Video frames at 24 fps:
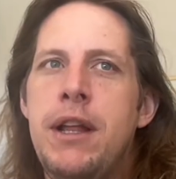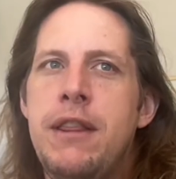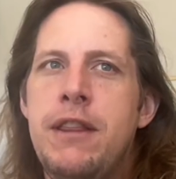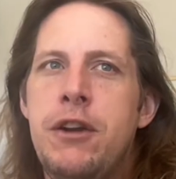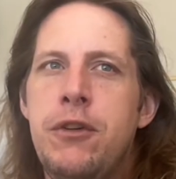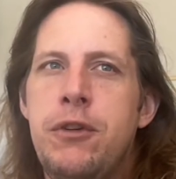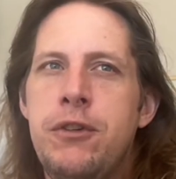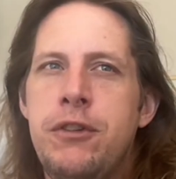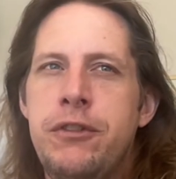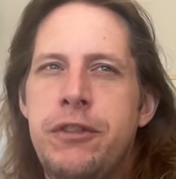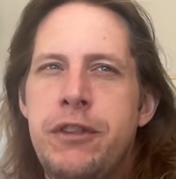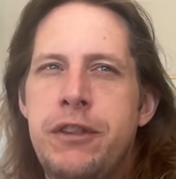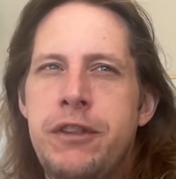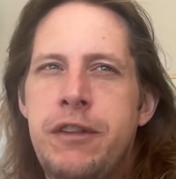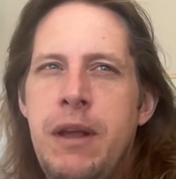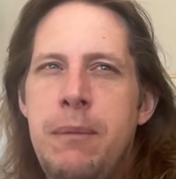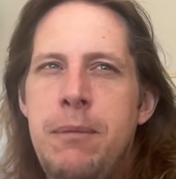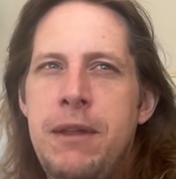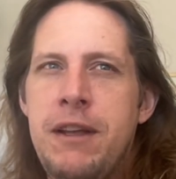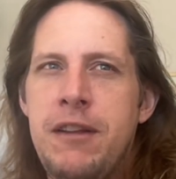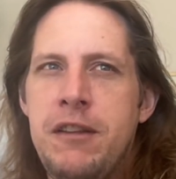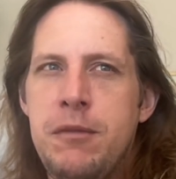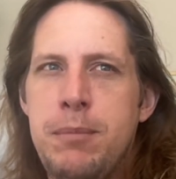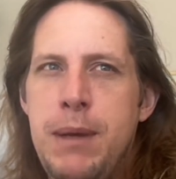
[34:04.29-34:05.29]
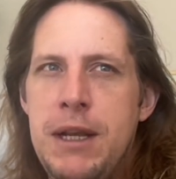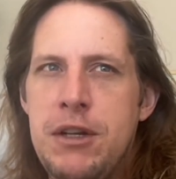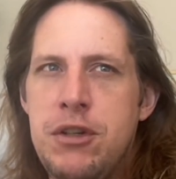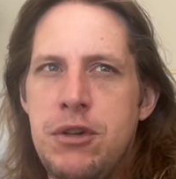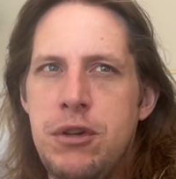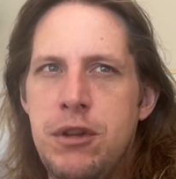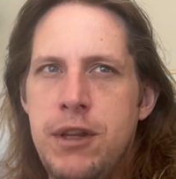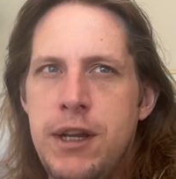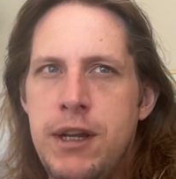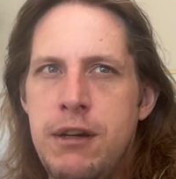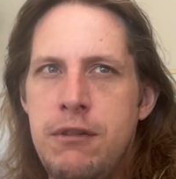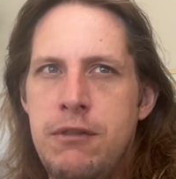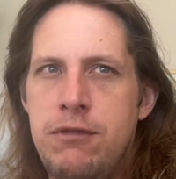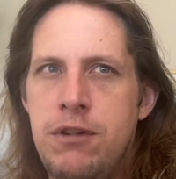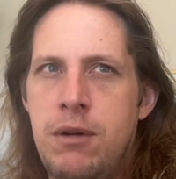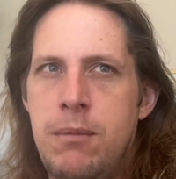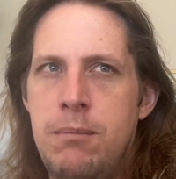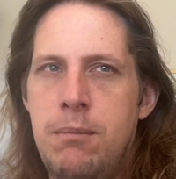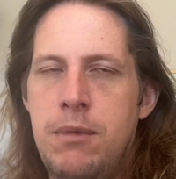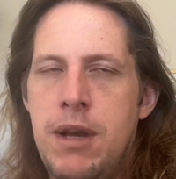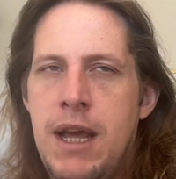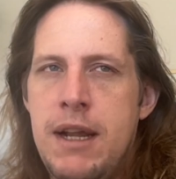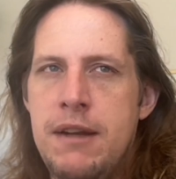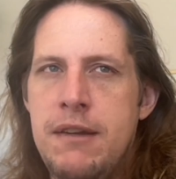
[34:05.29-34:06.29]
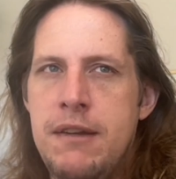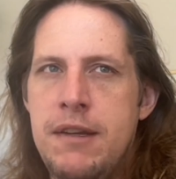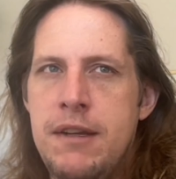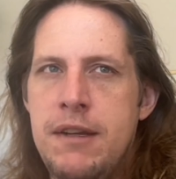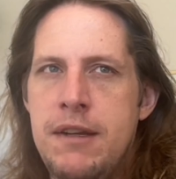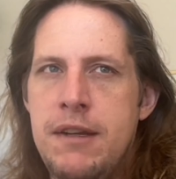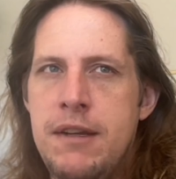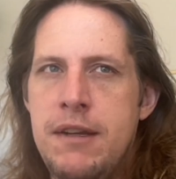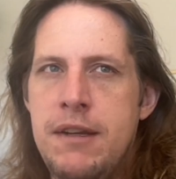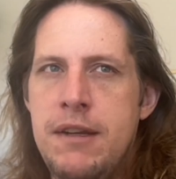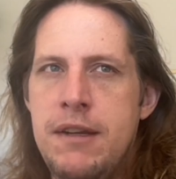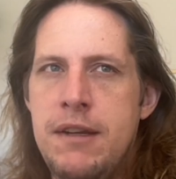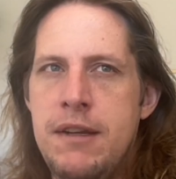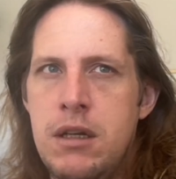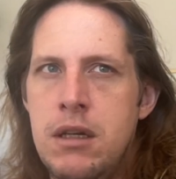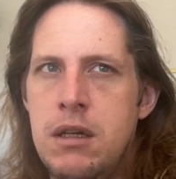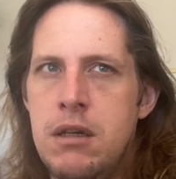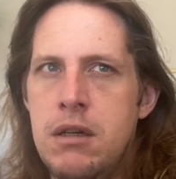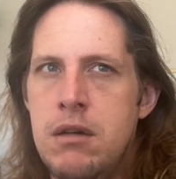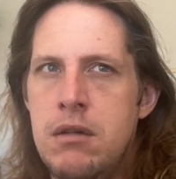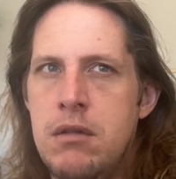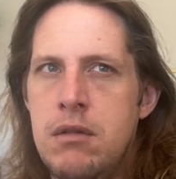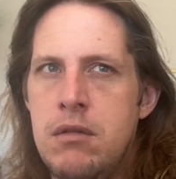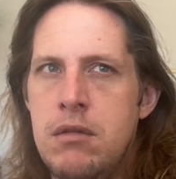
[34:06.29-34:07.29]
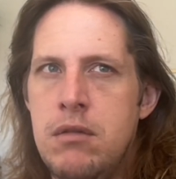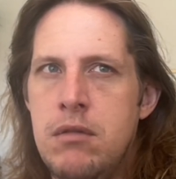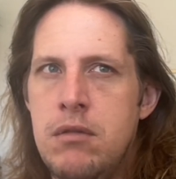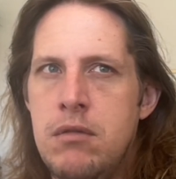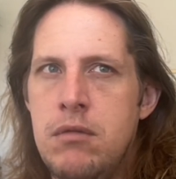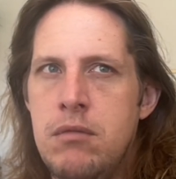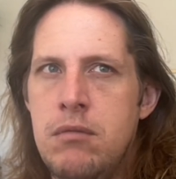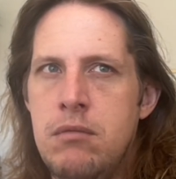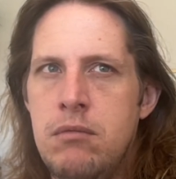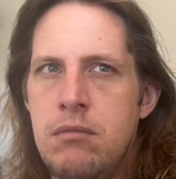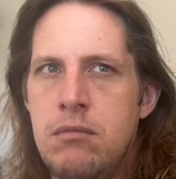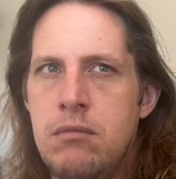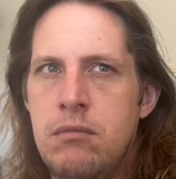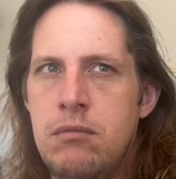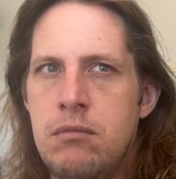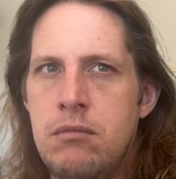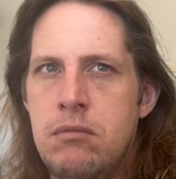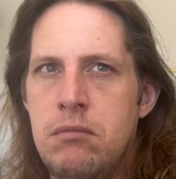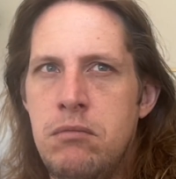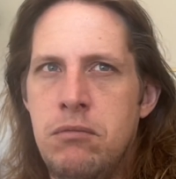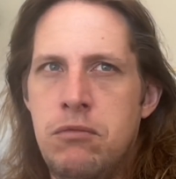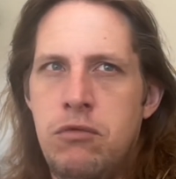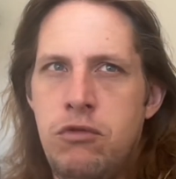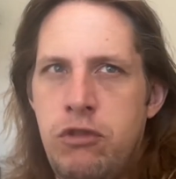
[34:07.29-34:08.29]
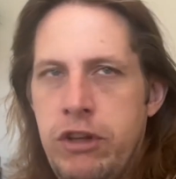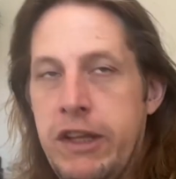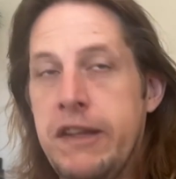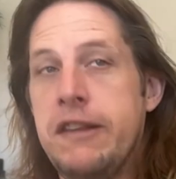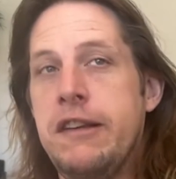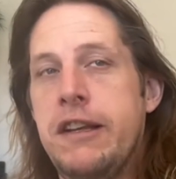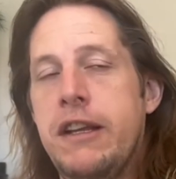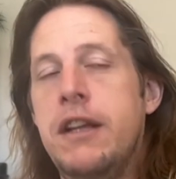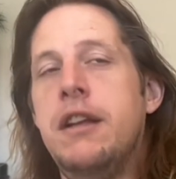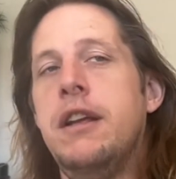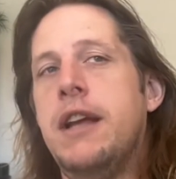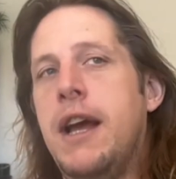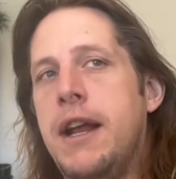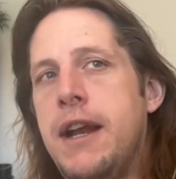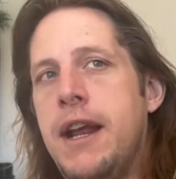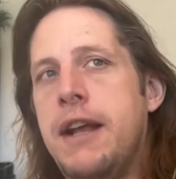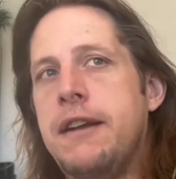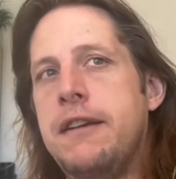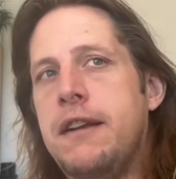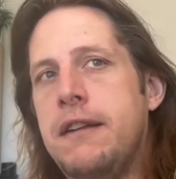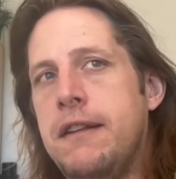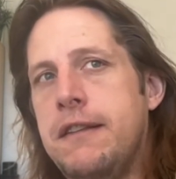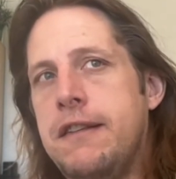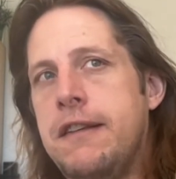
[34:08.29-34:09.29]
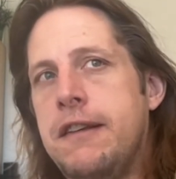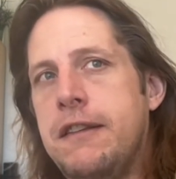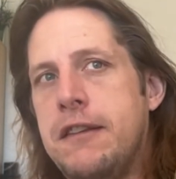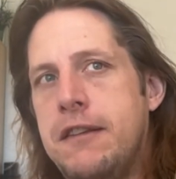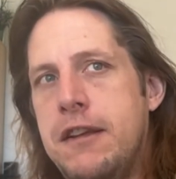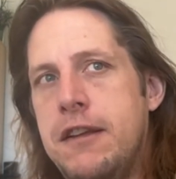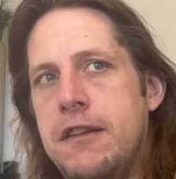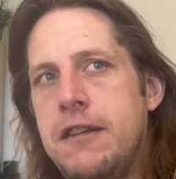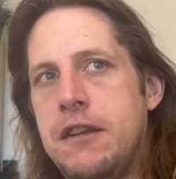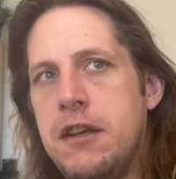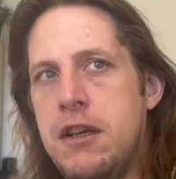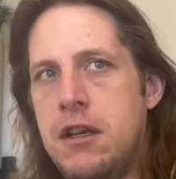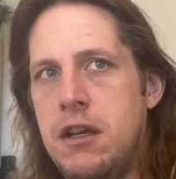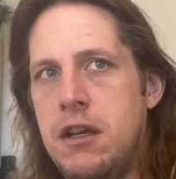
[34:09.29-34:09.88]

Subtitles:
was something special there from 1960, 1960 to